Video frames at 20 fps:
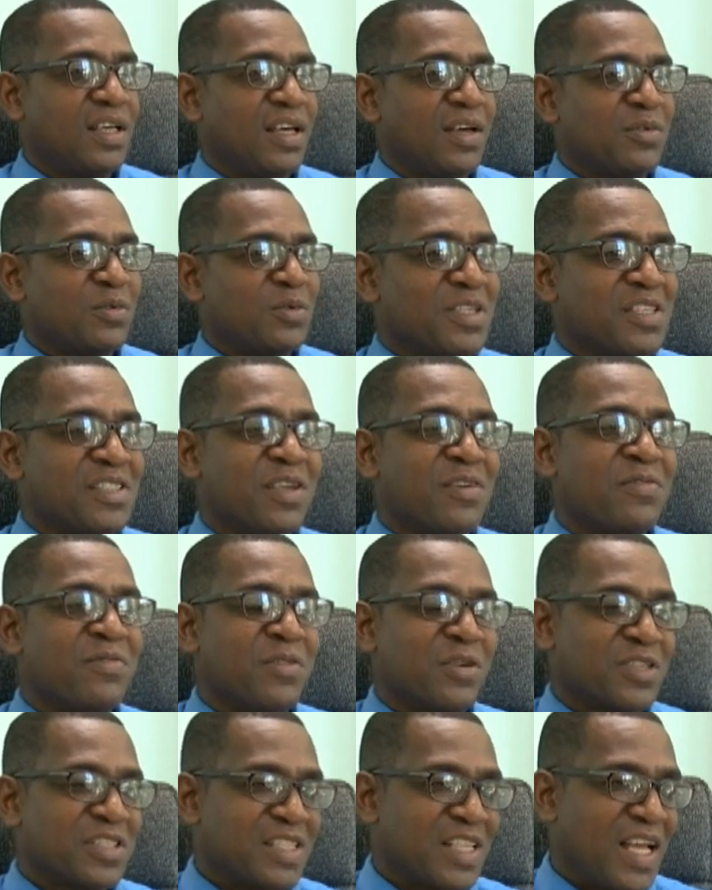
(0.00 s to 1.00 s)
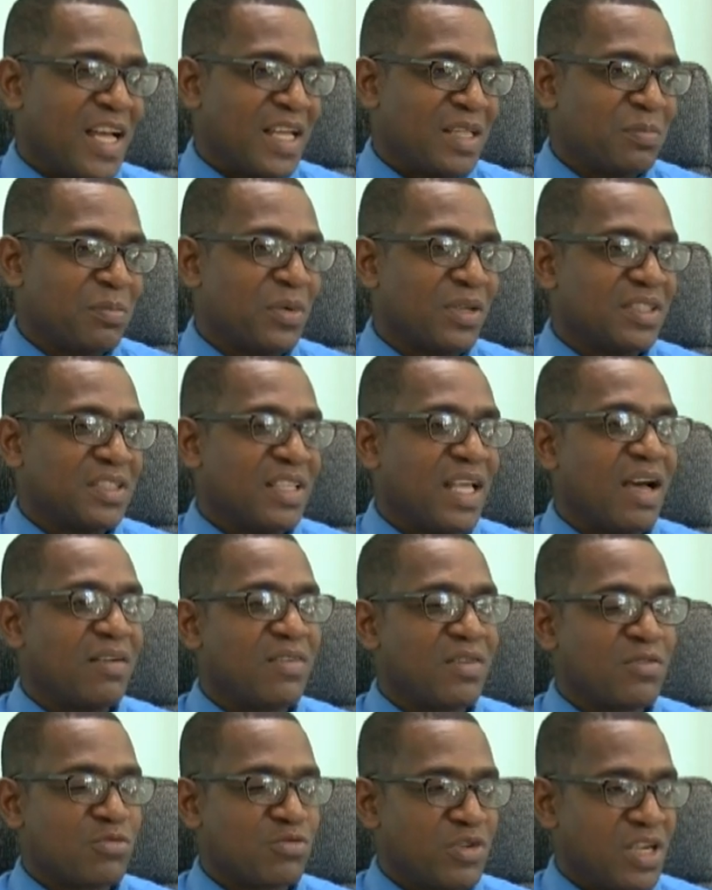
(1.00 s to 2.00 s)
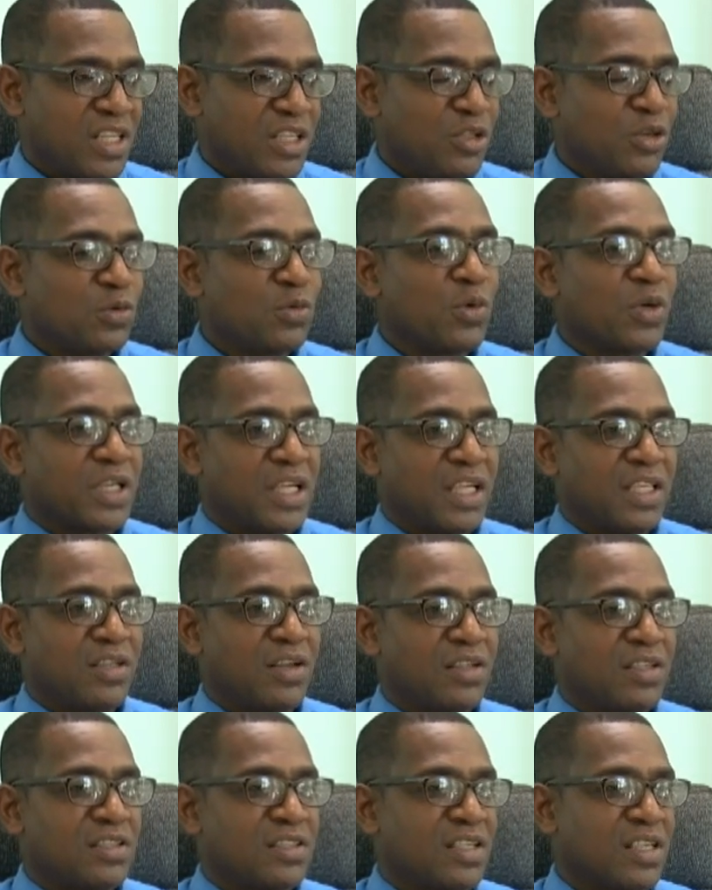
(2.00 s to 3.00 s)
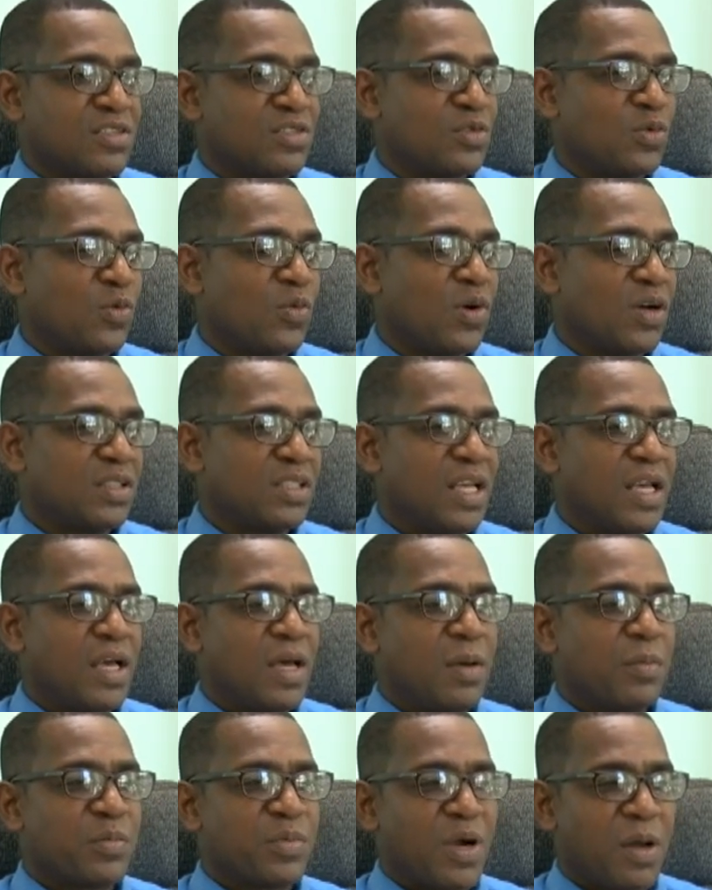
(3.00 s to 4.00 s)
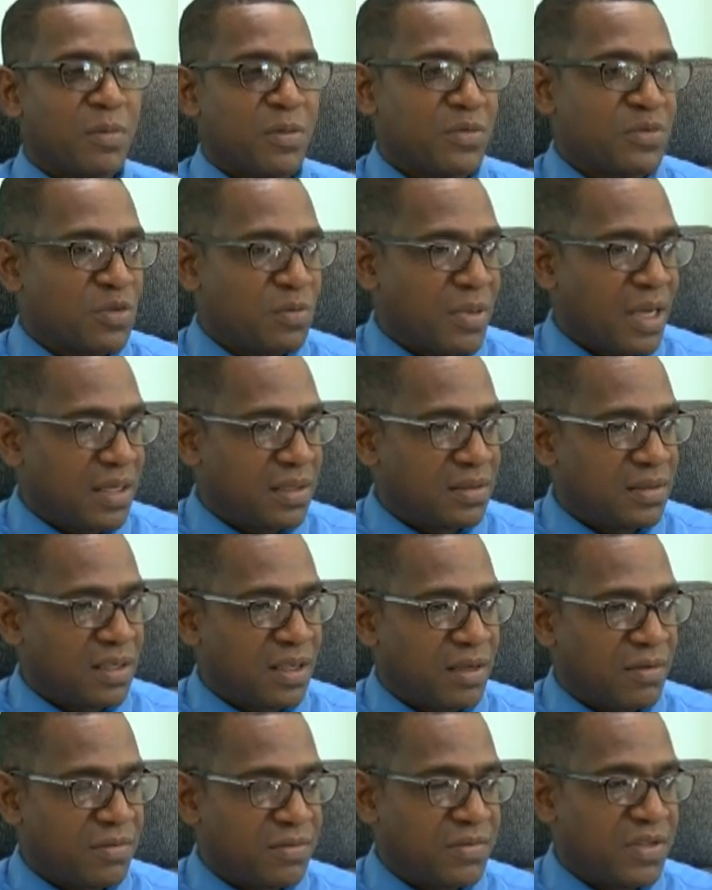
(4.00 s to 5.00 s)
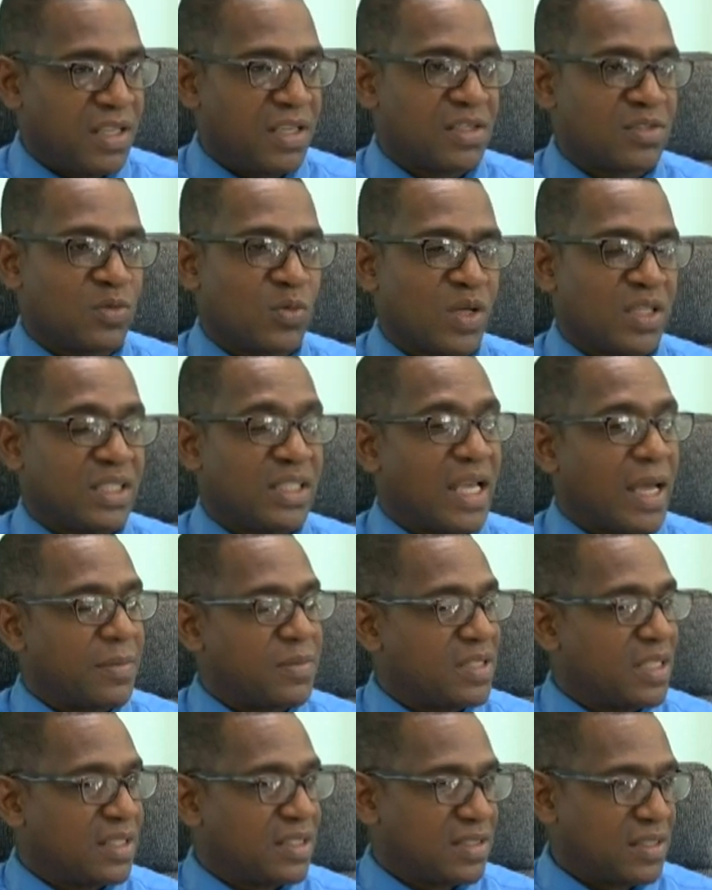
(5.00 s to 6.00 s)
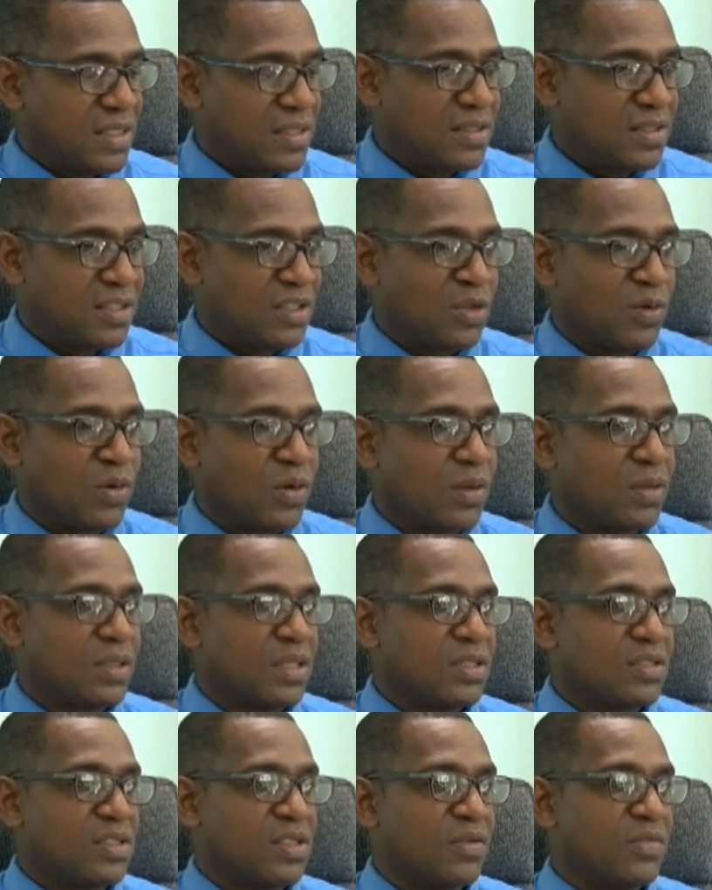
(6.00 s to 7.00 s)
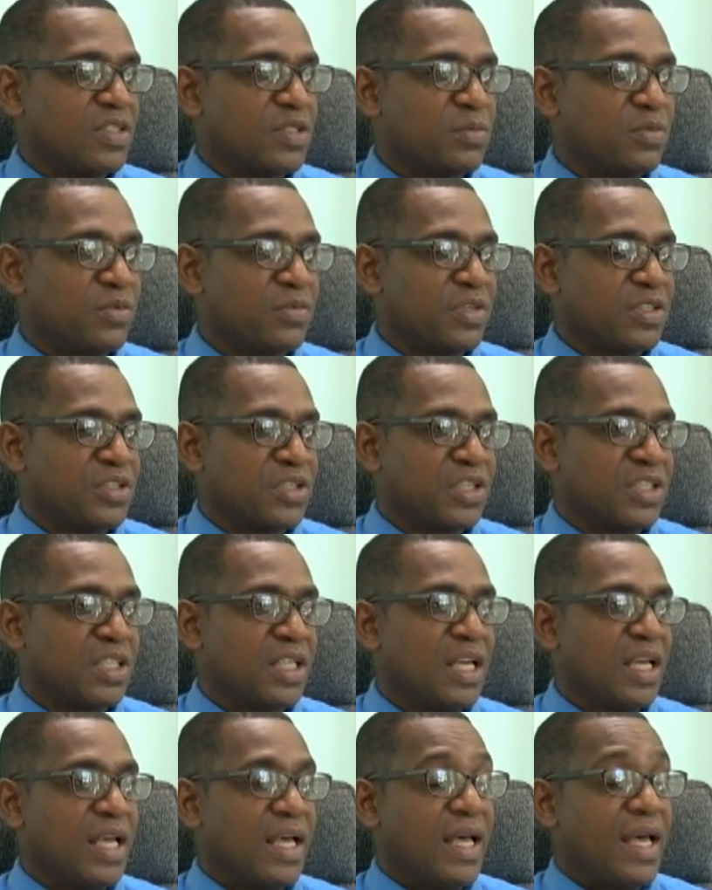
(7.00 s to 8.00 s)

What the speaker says: I to say firsthand, but have a really good working knowledge as to what problems we might face, what gaps exist in our service provision,